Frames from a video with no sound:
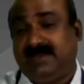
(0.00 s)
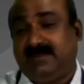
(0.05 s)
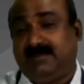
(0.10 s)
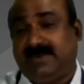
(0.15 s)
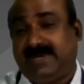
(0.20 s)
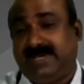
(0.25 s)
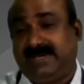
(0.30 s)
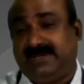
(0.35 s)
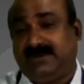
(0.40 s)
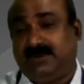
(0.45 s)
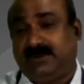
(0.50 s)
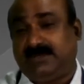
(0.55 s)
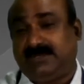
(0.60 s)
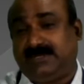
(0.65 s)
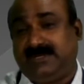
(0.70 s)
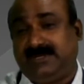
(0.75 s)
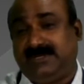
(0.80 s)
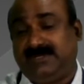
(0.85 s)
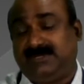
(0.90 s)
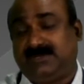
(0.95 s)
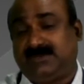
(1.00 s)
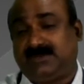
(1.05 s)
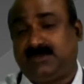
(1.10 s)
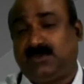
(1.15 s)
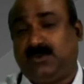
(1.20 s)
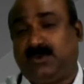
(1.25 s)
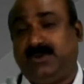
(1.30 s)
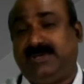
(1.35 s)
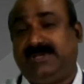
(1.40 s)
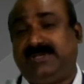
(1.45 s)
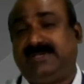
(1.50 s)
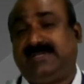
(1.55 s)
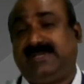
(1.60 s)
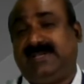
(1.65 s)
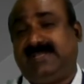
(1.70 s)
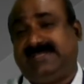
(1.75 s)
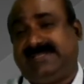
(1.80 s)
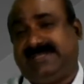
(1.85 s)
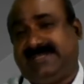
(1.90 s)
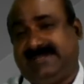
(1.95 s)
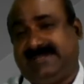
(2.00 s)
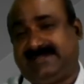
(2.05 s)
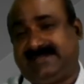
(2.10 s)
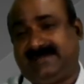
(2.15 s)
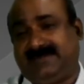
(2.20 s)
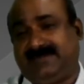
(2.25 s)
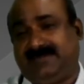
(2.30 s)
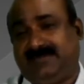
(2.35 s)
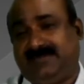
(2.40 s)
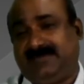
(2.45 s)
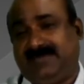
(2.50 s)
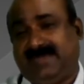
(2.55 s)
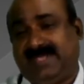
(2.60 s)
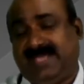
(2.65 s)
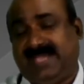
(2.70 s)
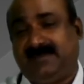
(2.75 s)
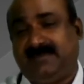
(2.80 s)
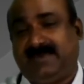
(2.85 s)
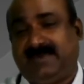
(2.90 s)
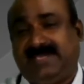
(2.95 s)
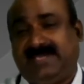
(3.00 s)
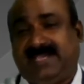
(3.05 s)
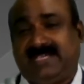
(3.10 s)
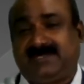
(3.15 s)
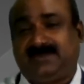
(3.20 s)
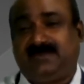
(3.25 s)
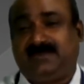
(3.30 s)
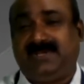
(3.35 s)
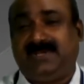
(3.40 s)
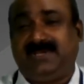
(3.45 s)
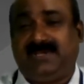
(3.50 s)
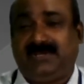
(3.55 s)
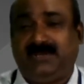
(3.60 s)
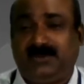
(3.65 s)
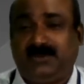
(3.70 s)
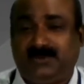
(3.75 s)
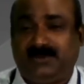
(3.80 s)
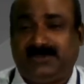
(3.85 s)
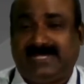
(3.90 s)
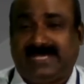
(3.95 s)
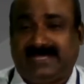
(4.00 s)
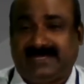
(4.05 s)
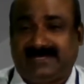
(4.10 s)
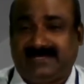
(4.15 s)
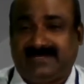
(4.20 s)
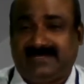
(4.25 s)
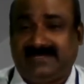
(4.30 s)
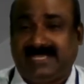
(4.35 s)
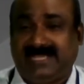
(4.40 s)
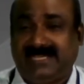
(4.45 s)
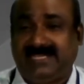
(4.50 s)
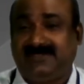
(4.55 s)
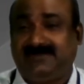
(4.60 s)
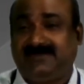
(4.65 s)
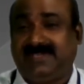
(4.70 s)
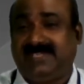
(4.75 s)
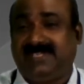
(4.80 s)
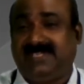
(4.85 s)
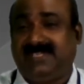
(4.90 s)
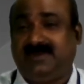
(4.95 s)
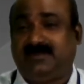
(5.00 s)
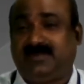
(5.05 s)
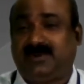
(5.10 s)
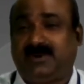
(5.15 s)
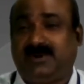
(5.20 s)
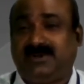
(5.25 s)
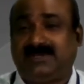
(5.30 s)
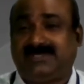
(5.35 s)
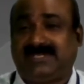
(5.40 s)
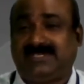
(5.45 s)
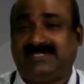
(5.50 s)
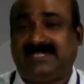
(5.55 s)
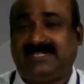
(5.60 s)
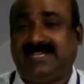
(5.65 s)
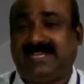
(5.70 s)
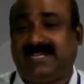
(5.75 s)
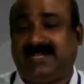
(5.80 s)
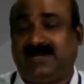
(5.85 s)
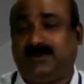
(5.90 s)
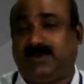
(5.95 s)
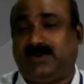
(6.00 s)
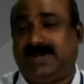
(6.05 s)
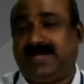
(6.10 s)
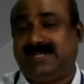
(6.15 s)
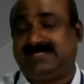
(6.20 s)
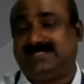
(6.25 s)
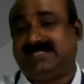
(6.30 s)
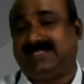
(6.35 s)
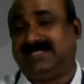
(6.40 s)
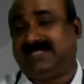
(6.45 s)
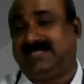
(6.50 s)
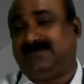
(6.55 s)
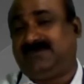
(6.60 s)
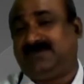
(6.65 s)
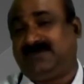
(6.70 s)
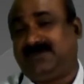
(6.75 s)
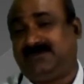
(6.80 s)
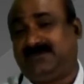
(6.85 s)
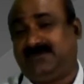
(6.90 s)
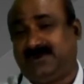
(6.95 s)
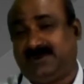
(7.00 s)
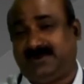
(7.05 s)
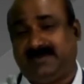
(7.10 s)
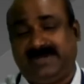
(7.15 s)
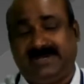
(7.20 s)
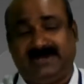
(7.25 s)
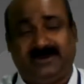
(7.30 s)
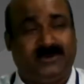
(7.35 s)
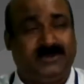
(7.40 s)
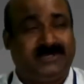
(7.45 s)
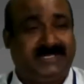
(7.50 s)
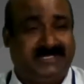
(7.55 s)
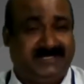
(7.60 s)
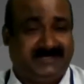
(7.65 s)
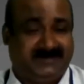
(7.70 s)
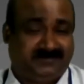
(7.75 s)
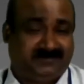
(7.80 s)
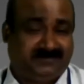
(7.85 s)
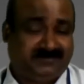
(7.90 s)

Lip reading: My daughter is so intelligent, and my husband knew that. That is why he brought such an advanced gift for my daughter.